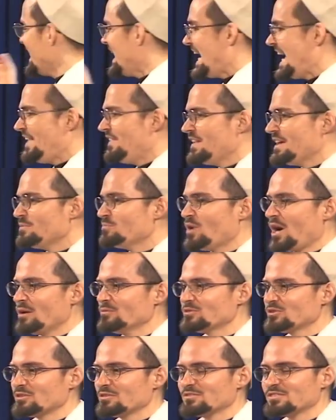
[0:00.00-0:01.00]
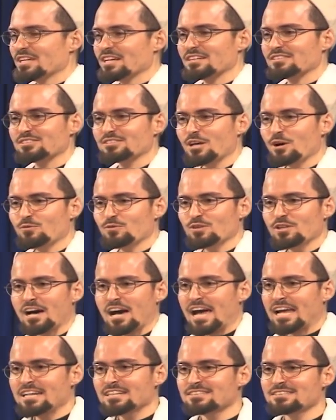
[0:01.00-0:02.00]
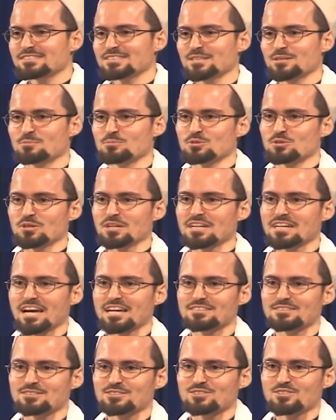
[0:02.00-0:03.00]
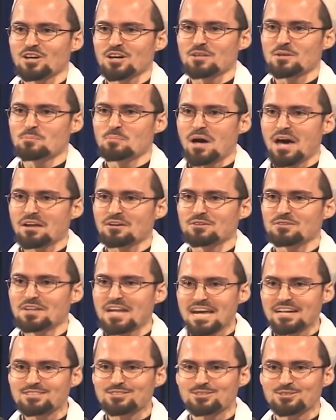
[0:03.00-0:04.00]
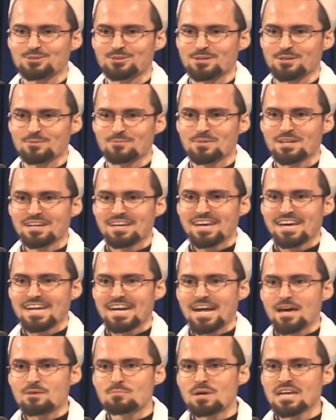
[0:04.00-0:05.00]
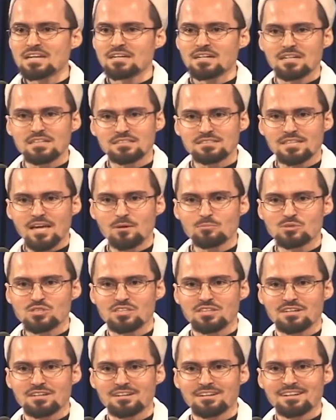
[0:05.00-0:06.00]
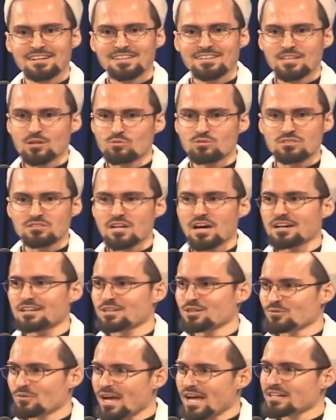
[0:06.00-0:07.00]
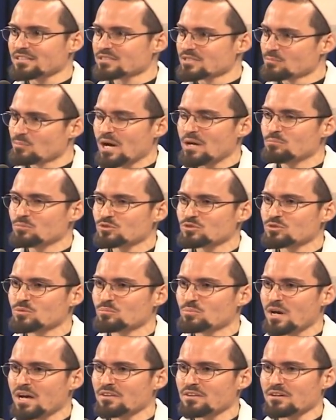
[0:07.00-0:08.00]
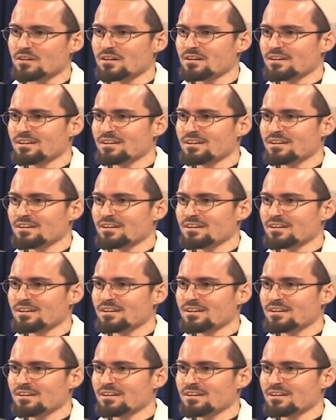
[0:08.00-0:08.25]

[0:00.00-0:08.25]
And then Muhammad Sharif said, Astaghfirullah, I didn't see him drink. I just saw the bottle next to him, and I made an assumption that was not correct to my Muslim brother.